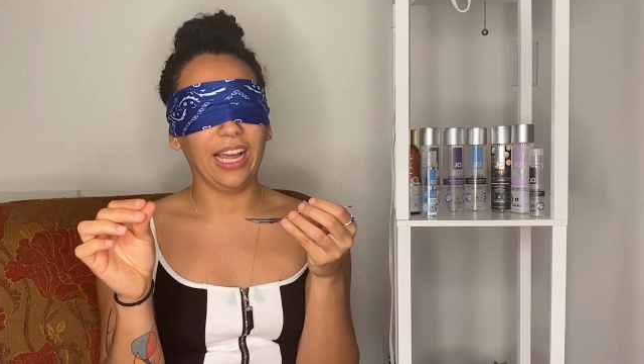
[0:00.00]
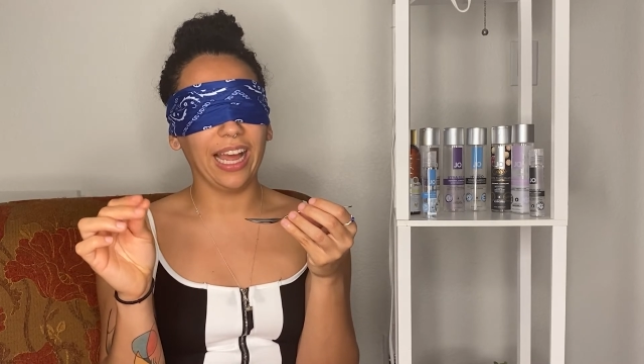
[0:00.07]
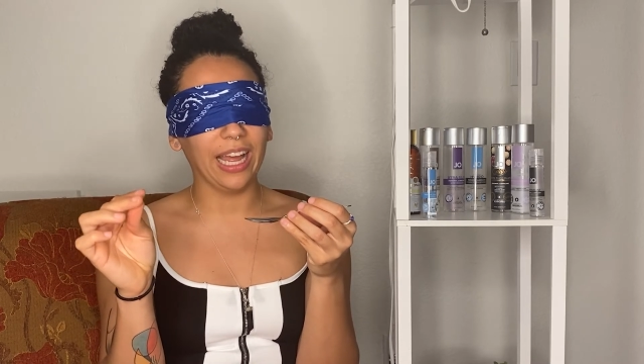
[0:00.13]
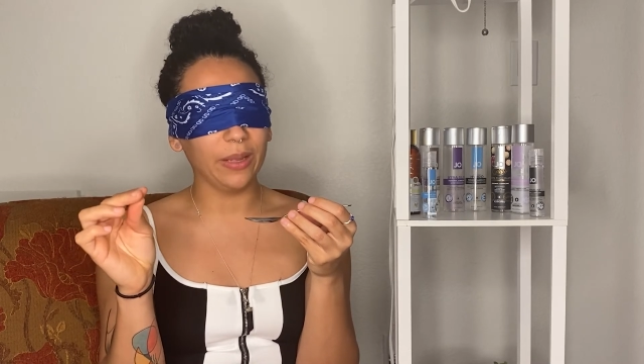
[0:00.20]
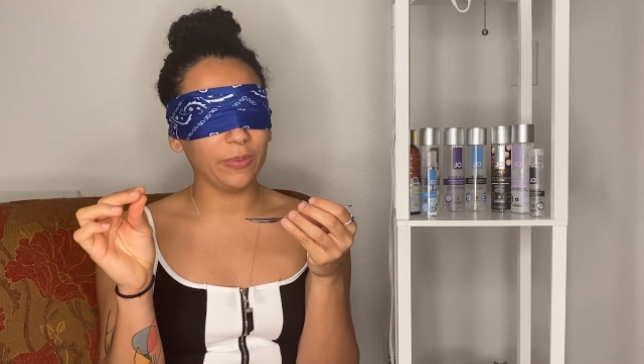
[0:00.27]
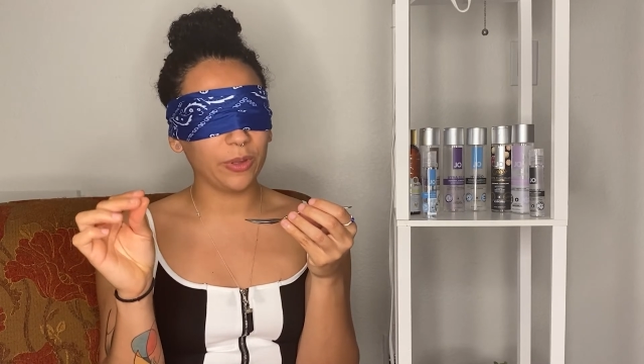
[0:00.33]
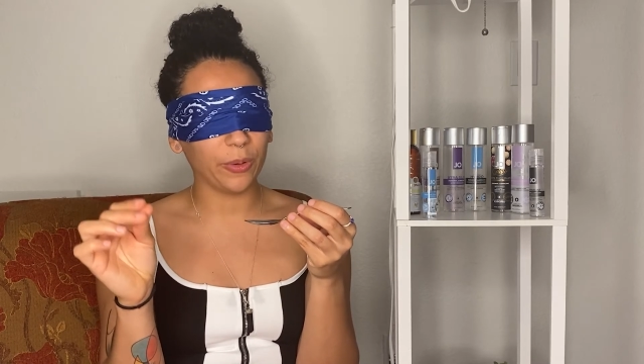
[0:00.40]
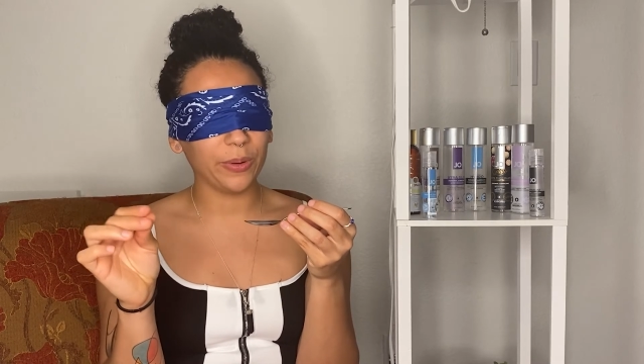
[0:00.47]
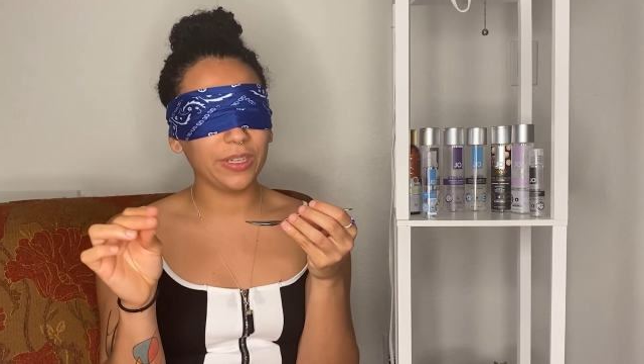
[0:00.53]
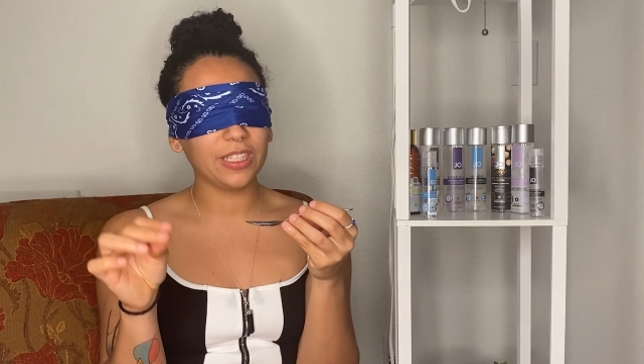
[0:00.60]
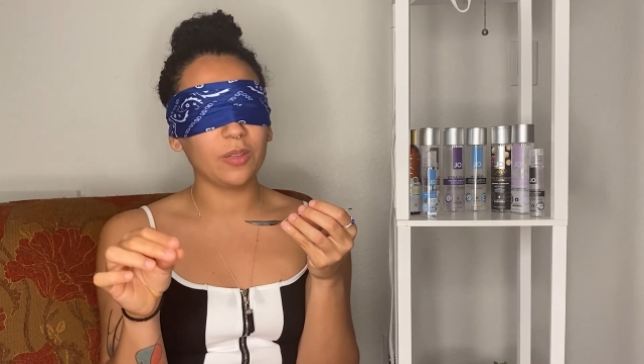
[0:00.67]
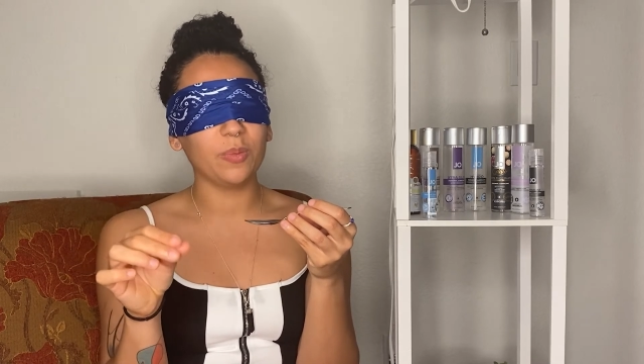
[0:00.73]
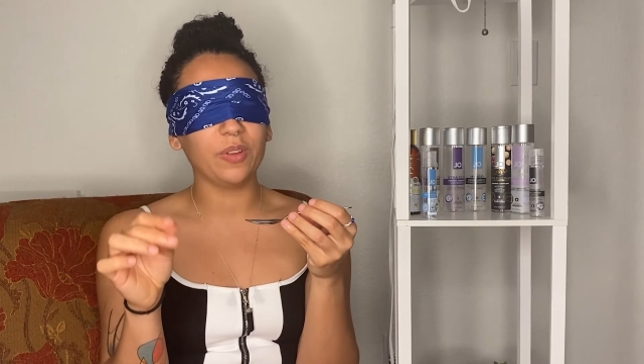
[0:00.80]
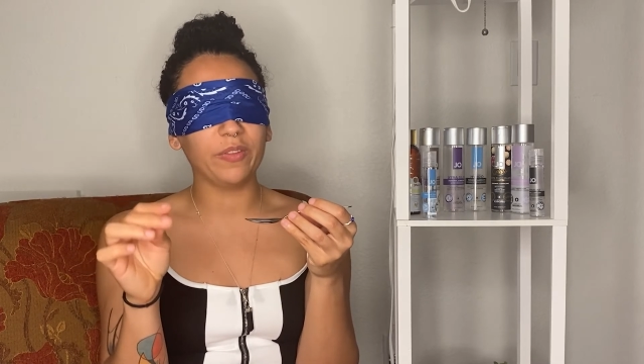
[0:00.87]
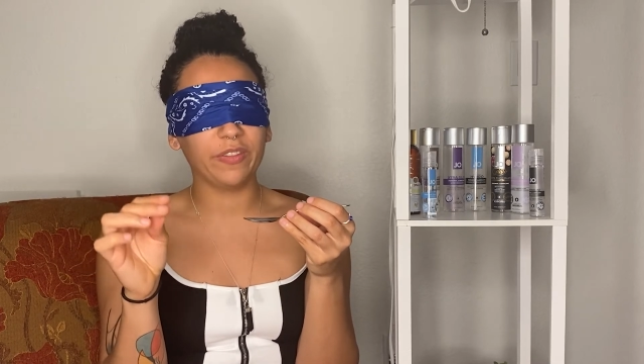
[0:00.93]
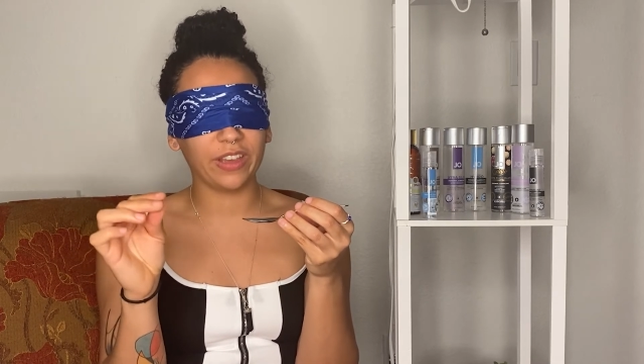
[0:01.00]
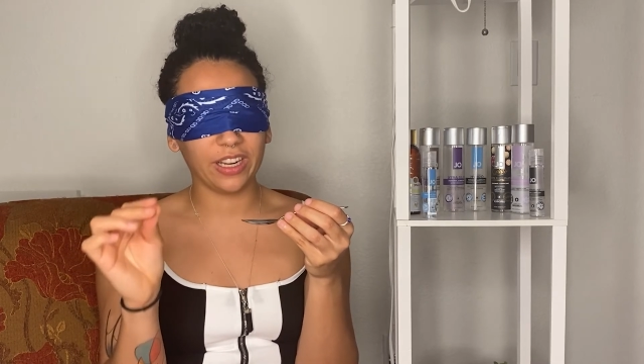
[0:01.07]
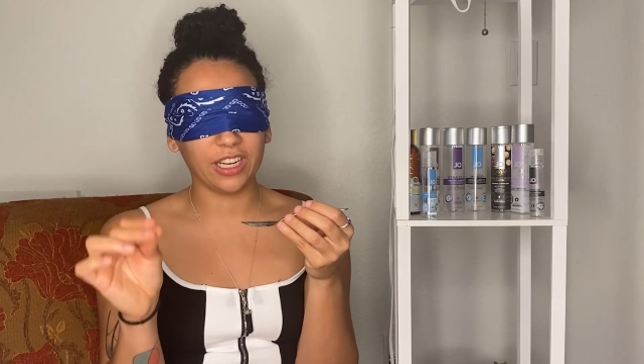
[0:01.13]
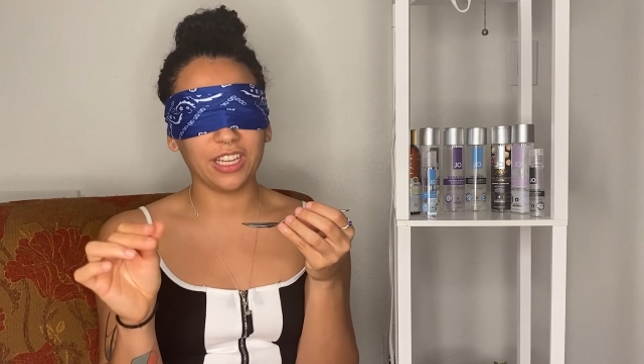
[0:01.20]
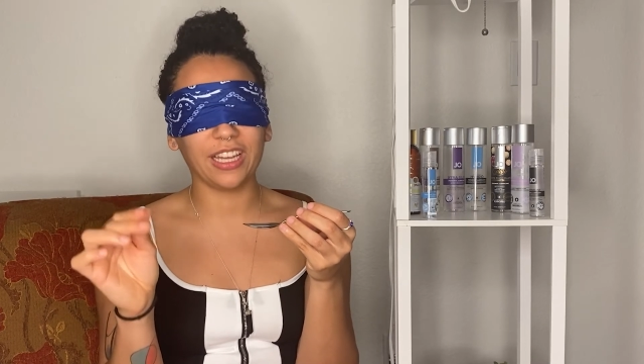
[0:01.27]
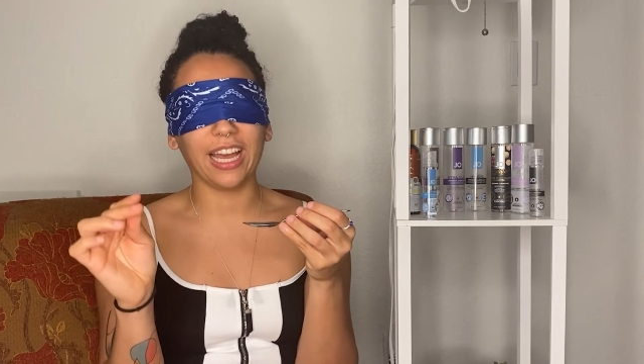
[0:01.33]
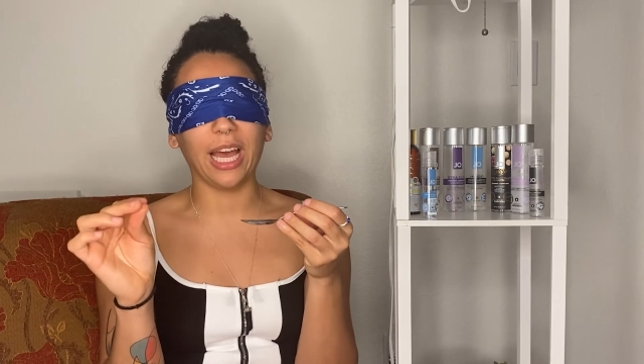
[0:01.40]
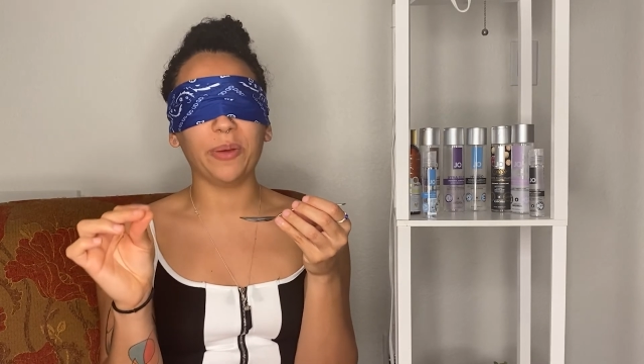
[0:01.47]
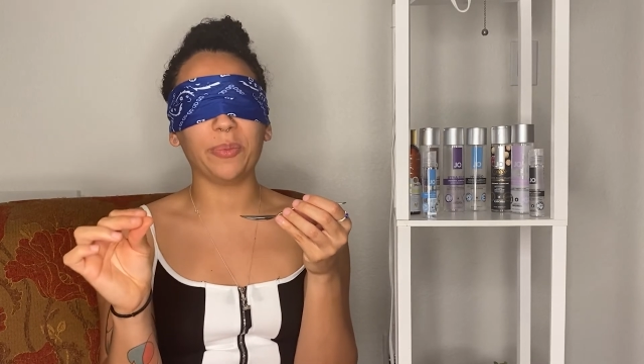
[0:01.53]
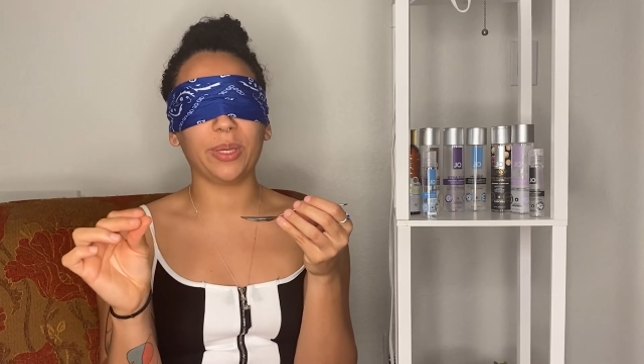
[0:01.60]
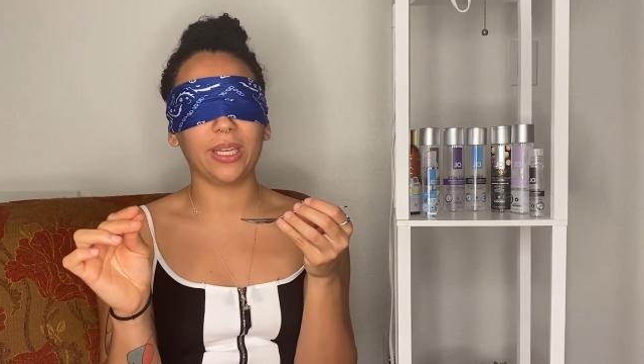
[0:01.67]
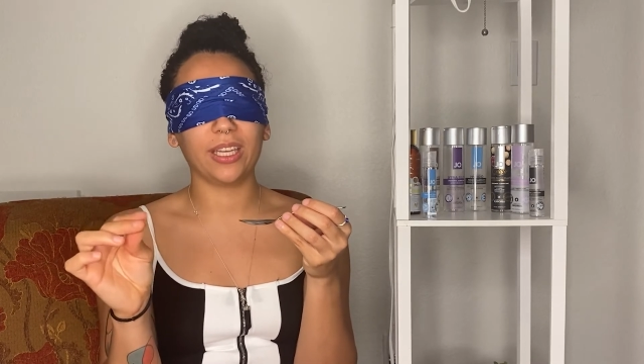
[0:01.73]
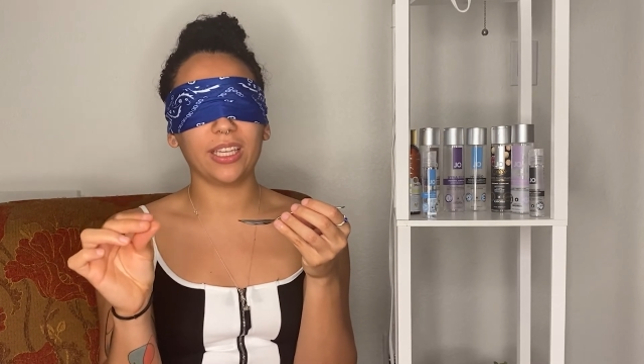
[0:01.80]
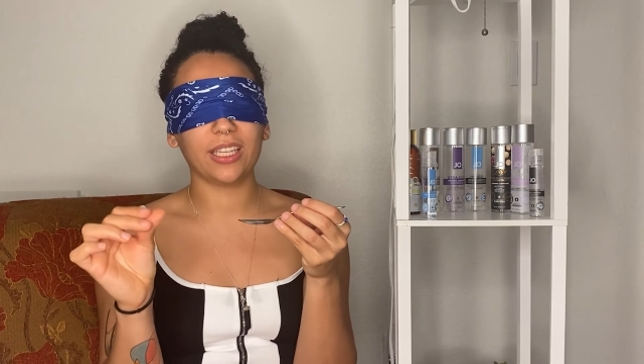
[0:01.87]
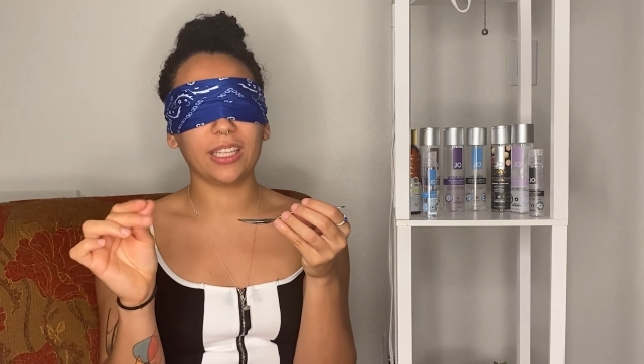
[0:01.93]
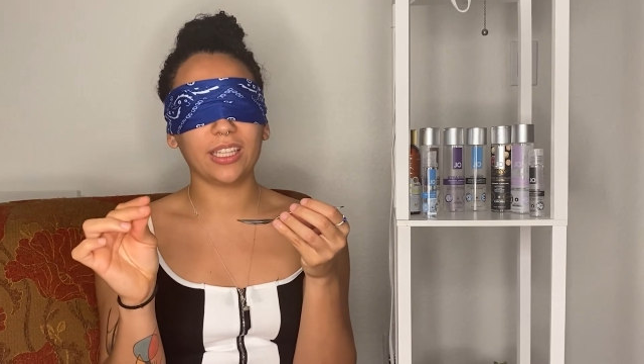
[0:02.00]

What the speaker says: I'm going to be very happy.